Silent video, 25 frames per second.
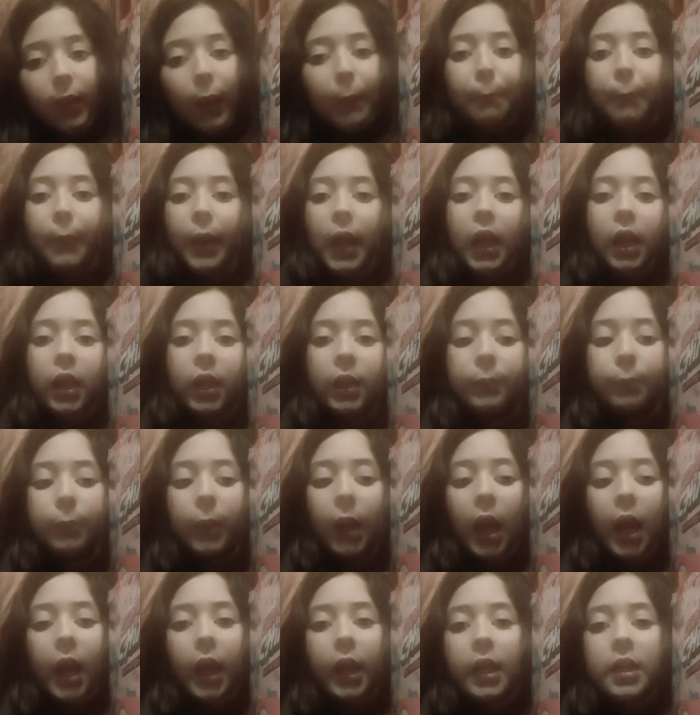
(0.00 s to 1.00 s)
Baggy,
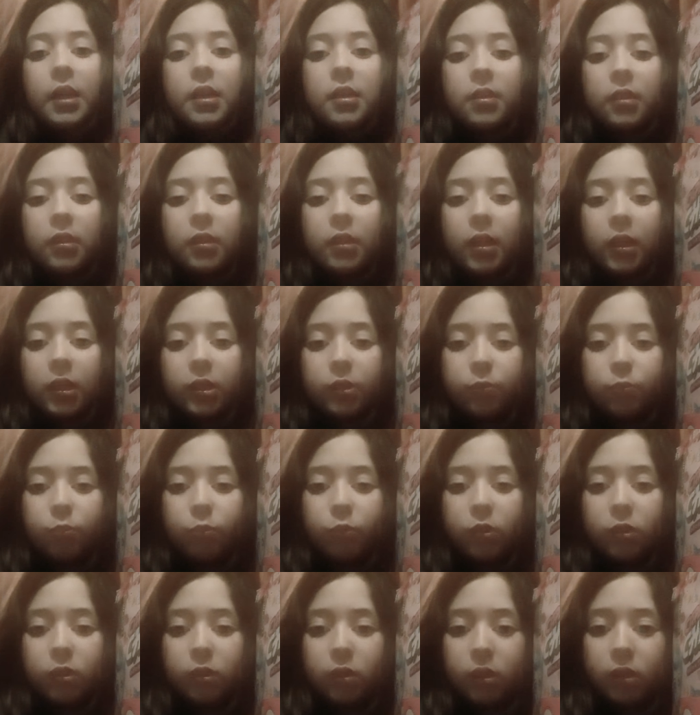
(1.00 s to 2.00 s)
baggy. Next
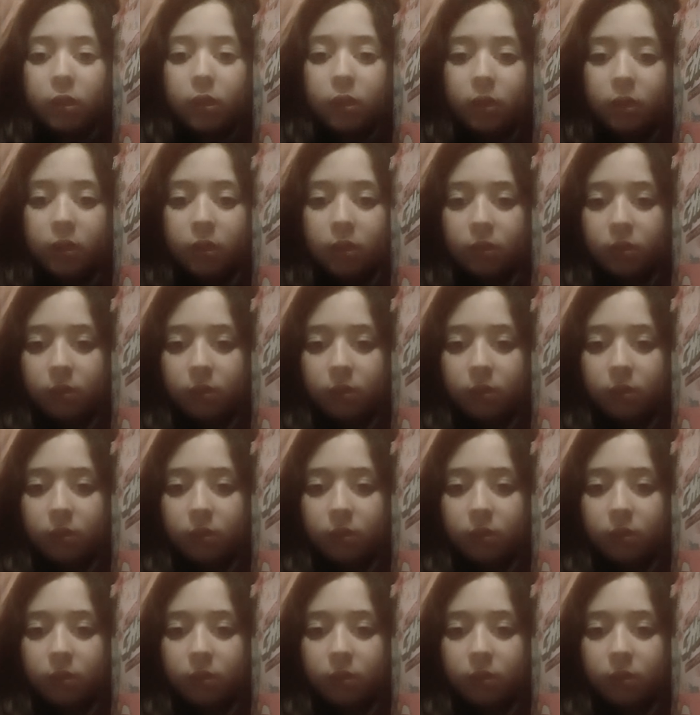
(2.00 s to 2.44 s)
one.